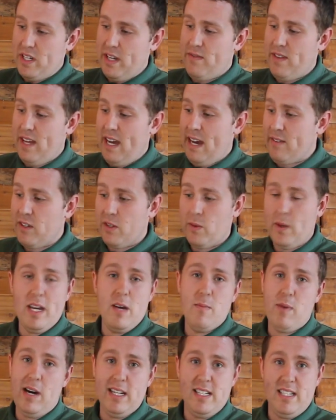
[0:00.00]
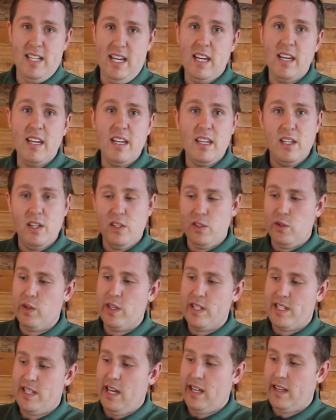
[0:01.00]
If they're having quite a bad day, you'll
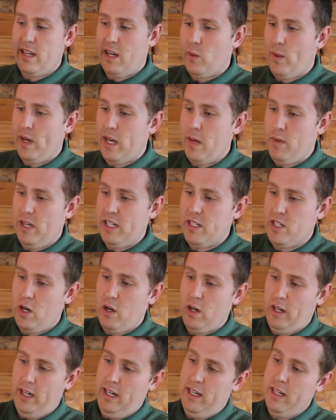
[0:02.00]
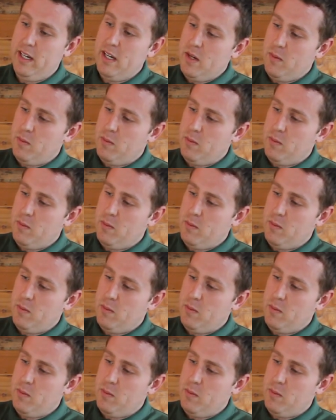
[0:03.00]
notice that they're quite a bit darker.